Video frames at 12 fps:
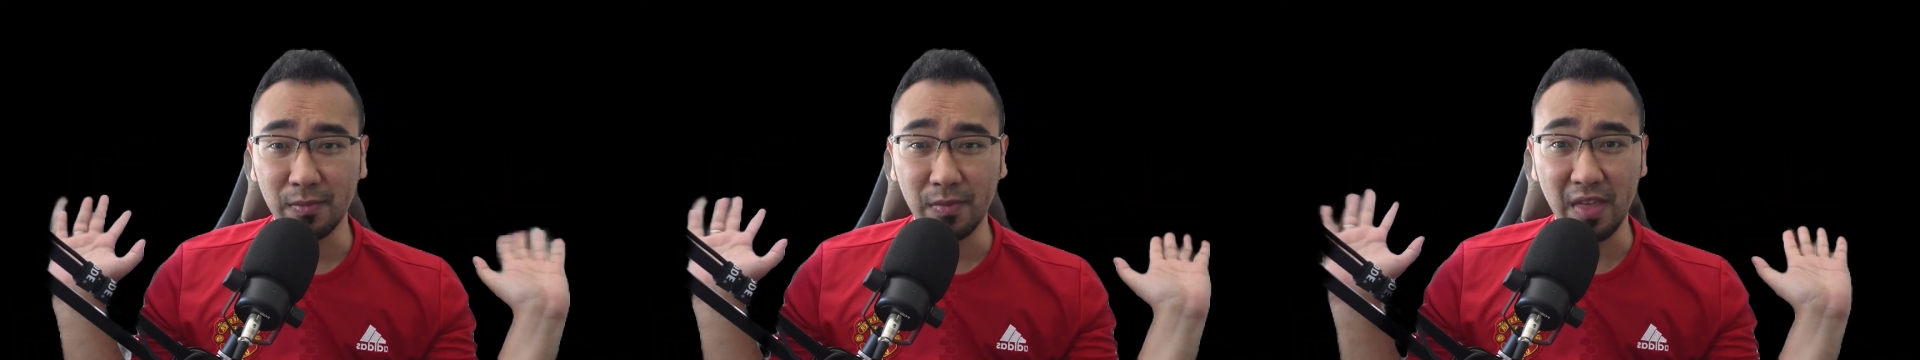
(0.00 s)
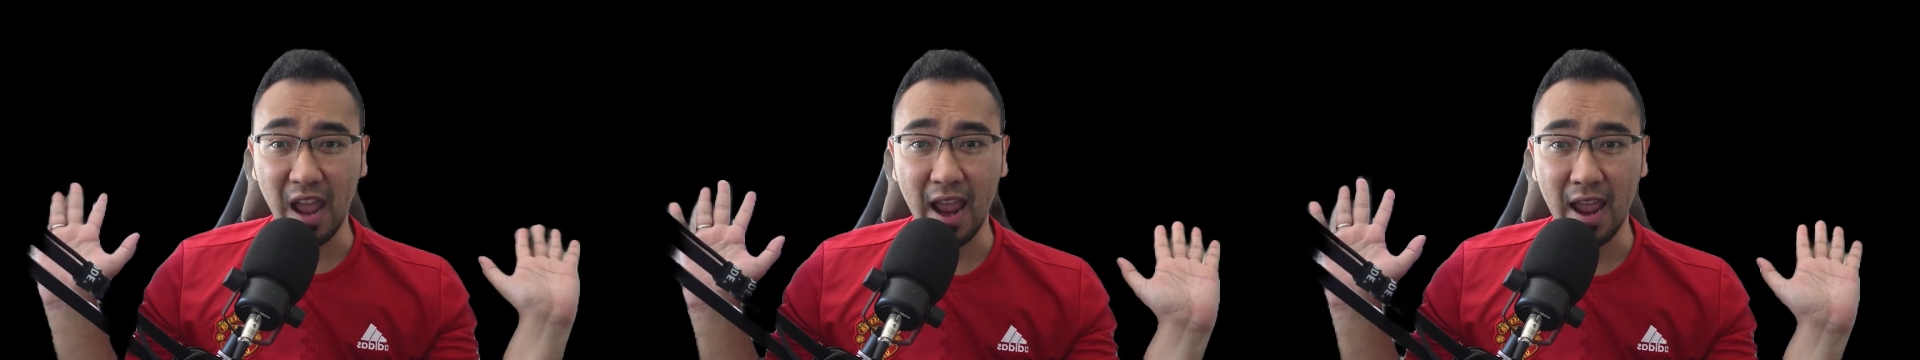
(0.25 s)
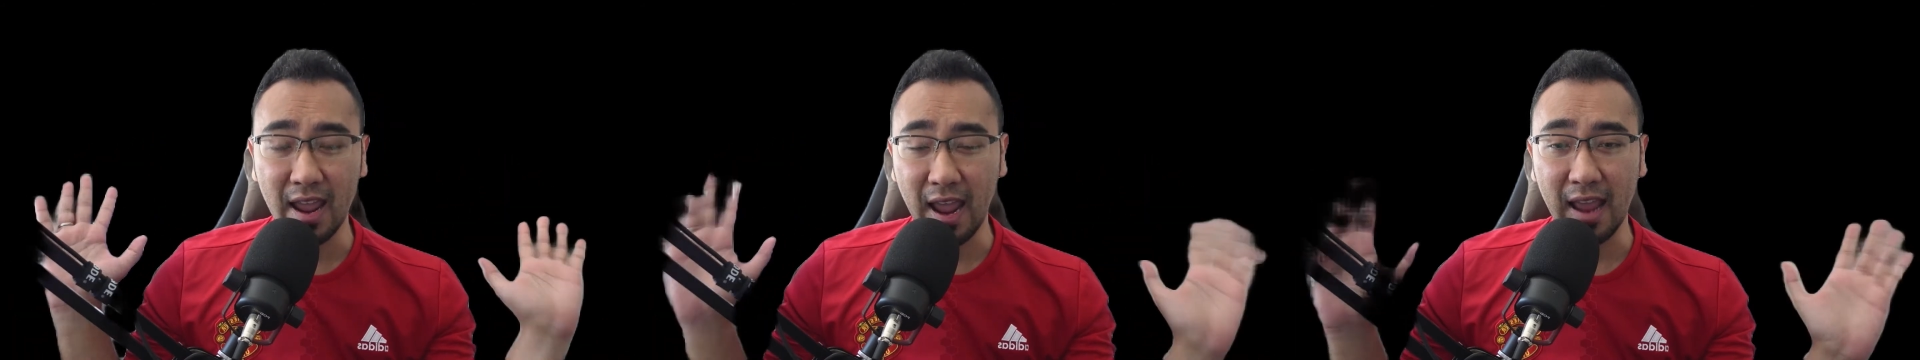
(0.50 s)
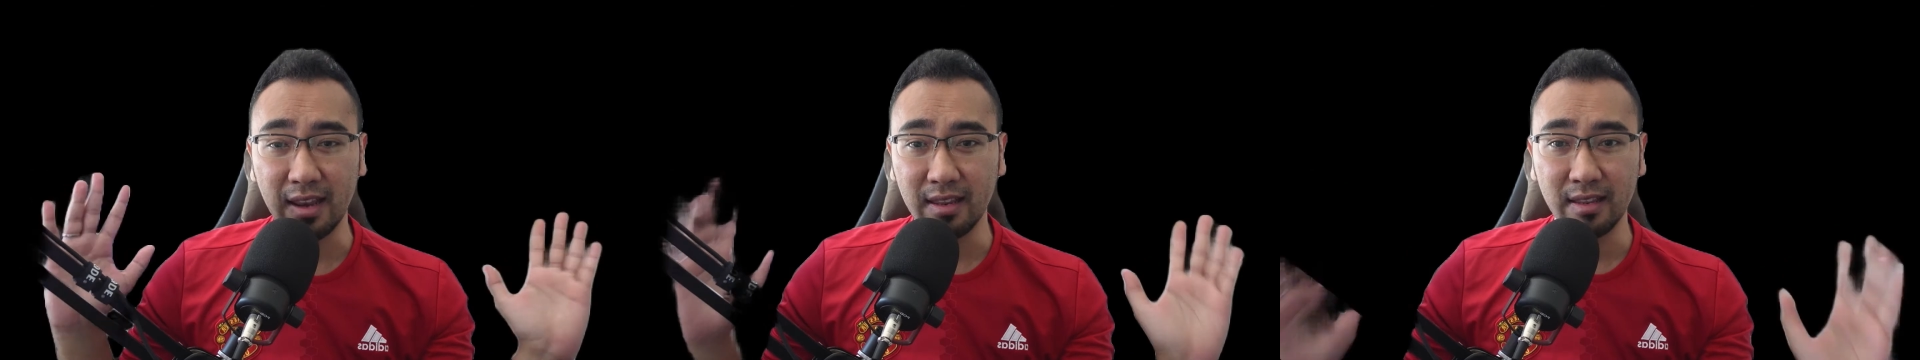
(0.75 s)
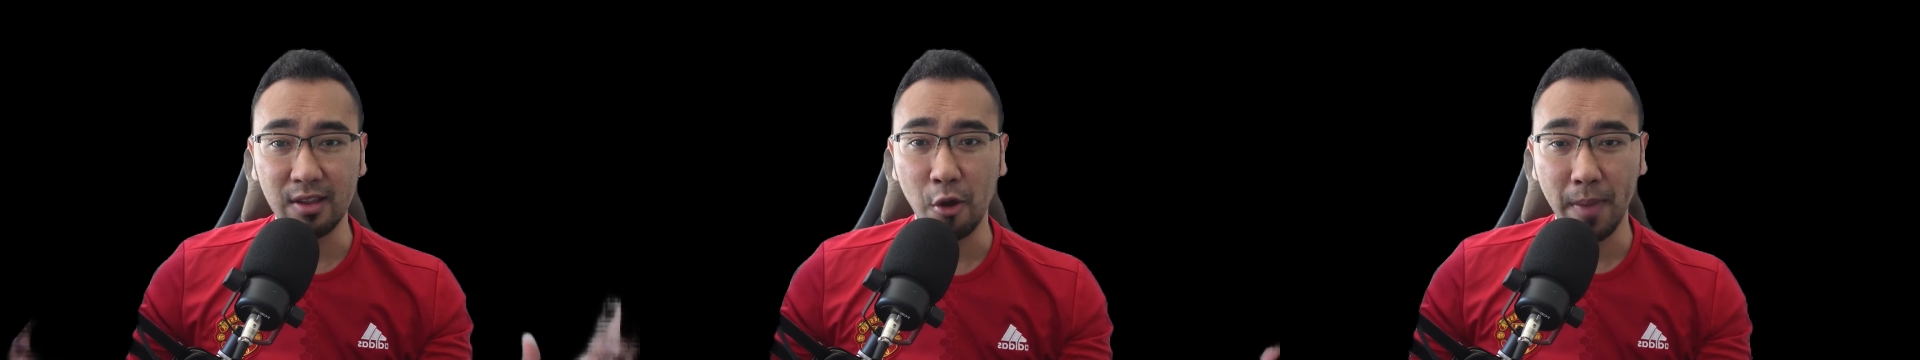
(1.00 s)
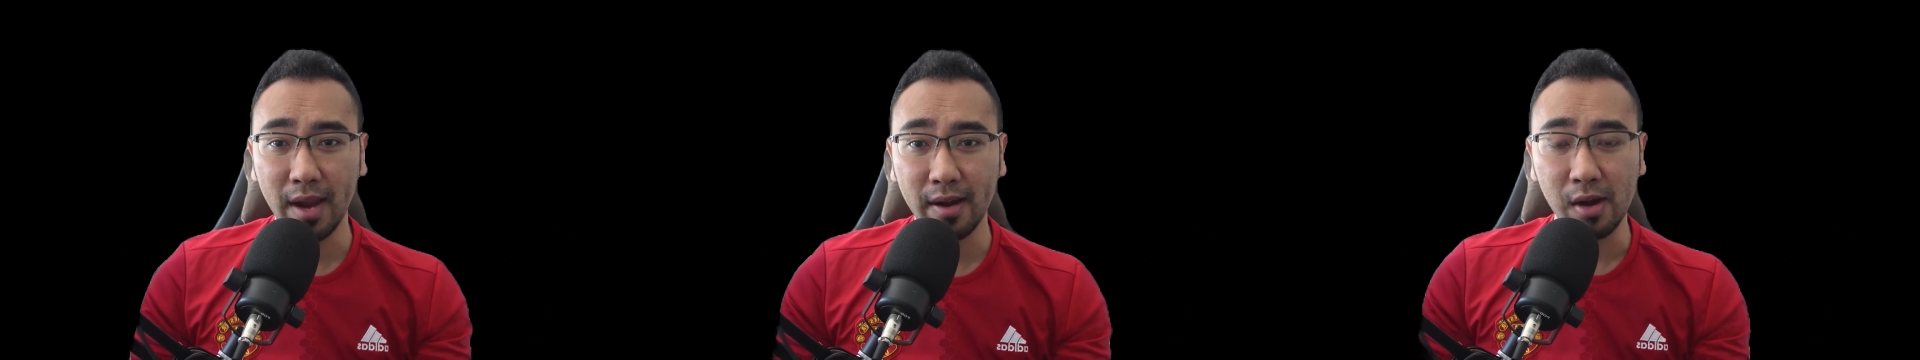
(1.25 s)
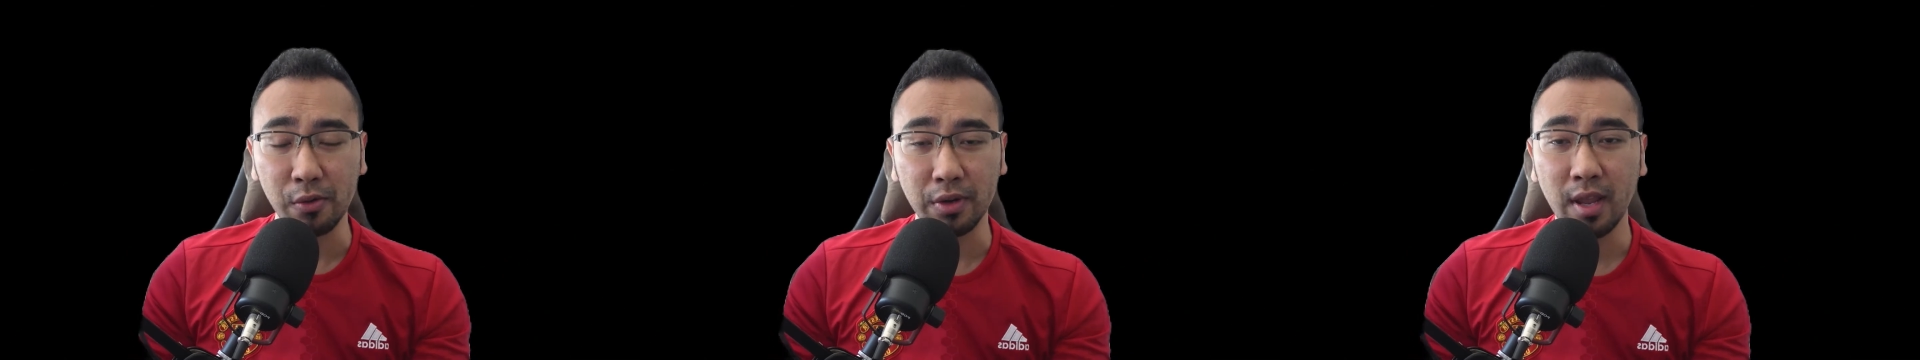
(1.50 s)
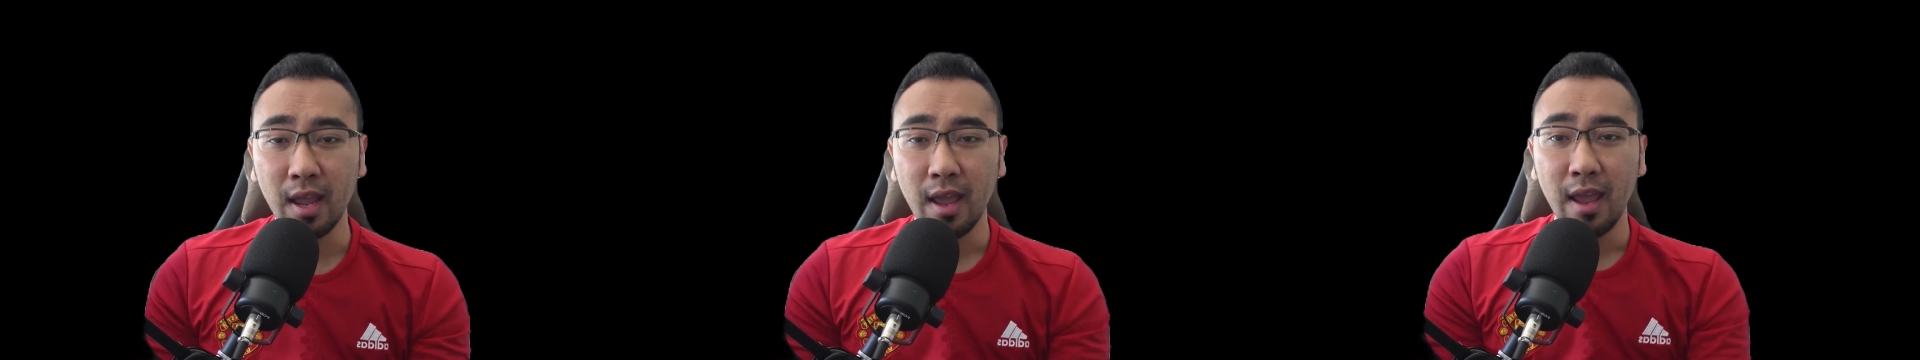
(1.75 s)
there at your background.
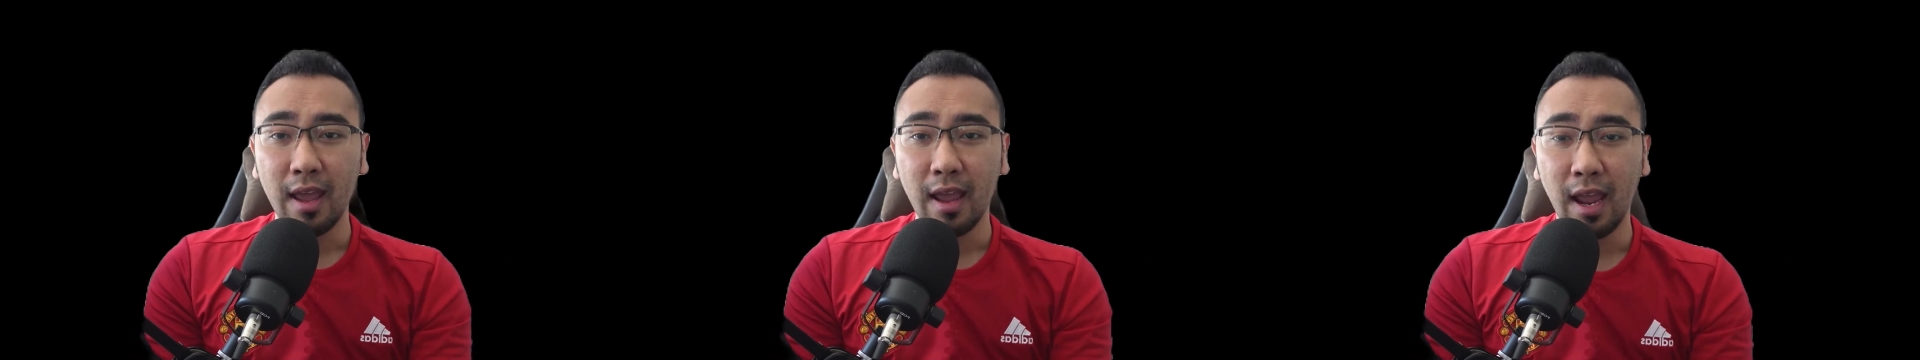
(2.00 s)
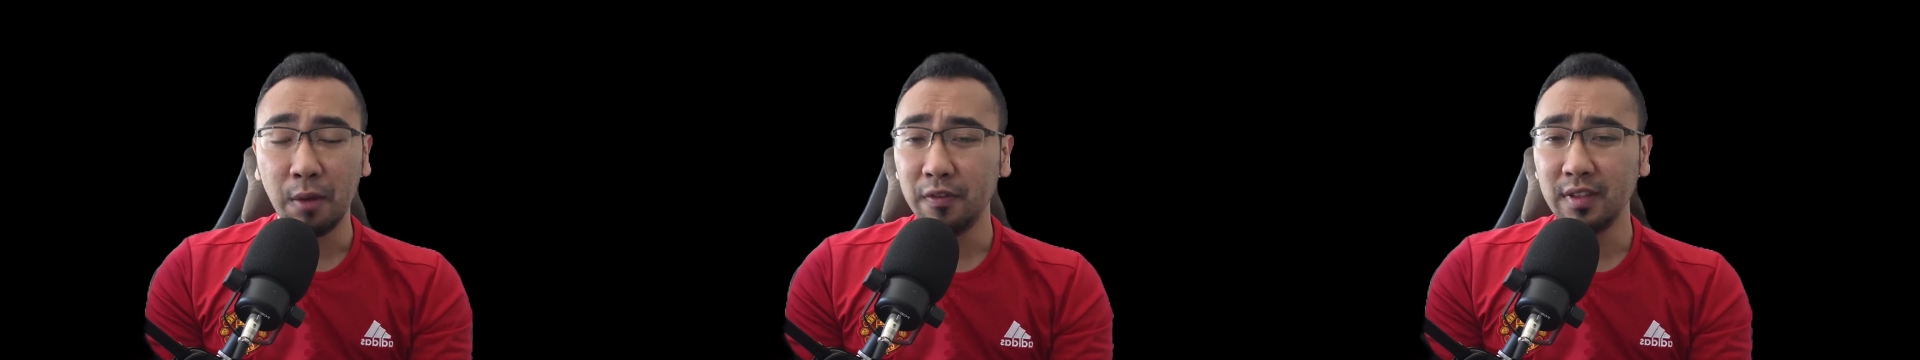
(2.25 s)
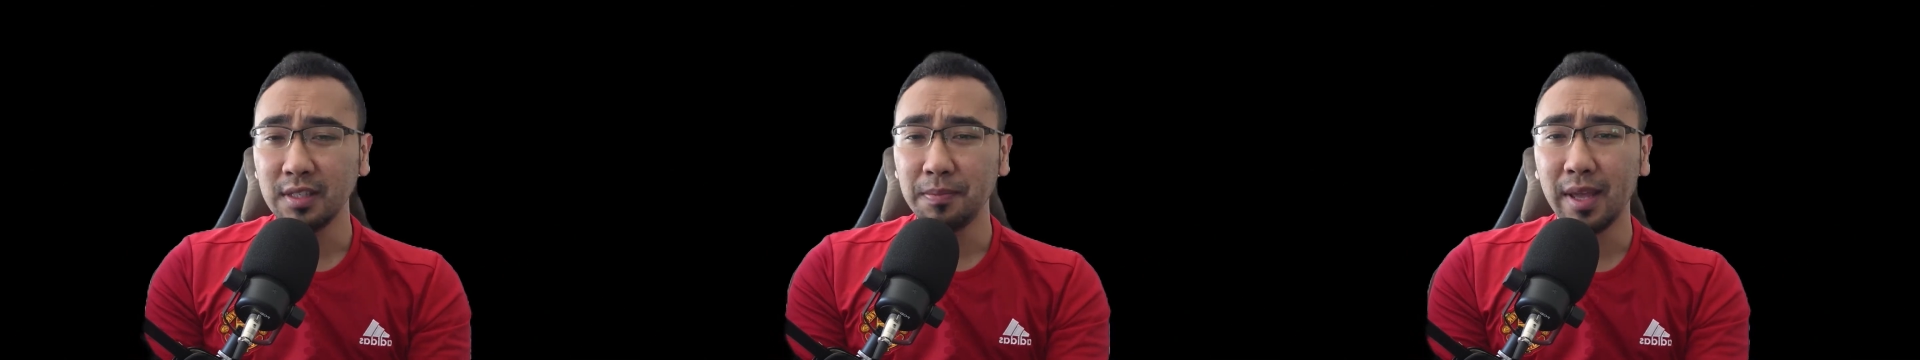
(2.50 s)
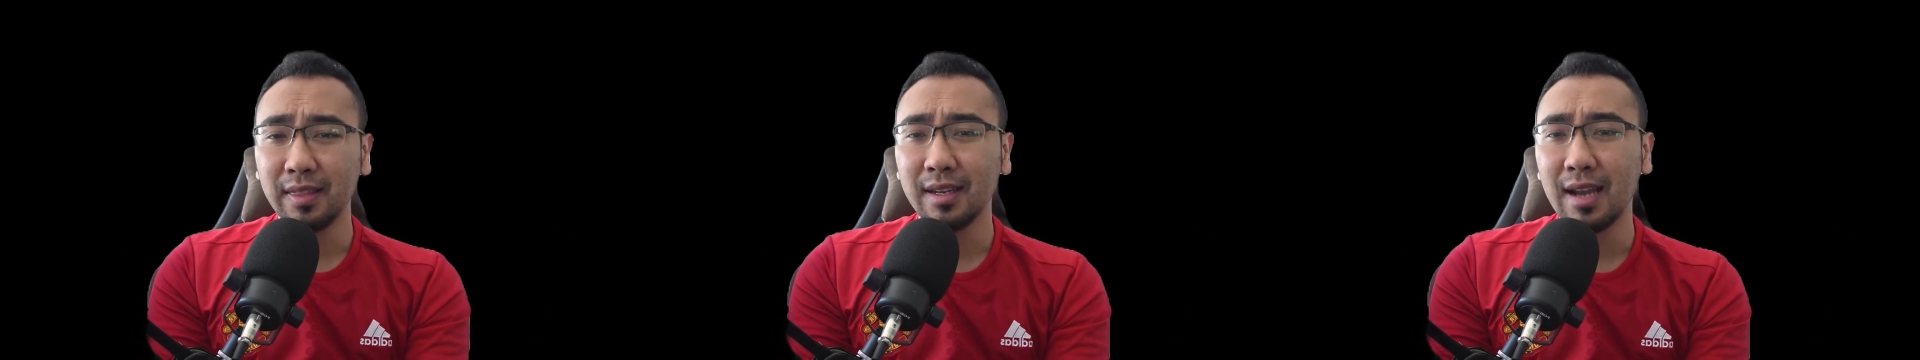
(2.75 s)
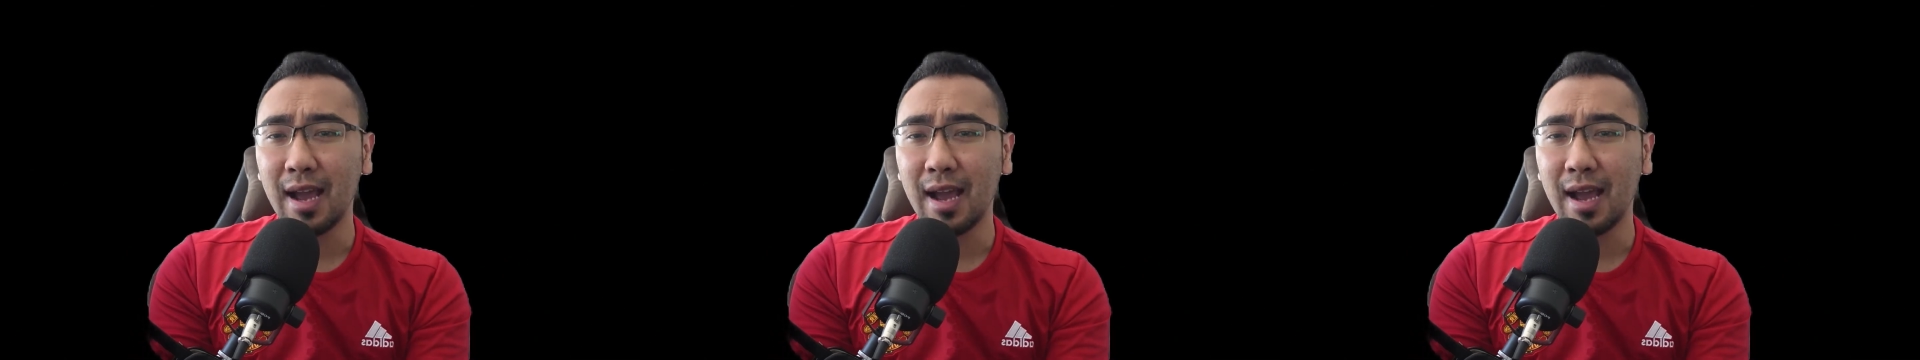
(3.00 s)
And with this method,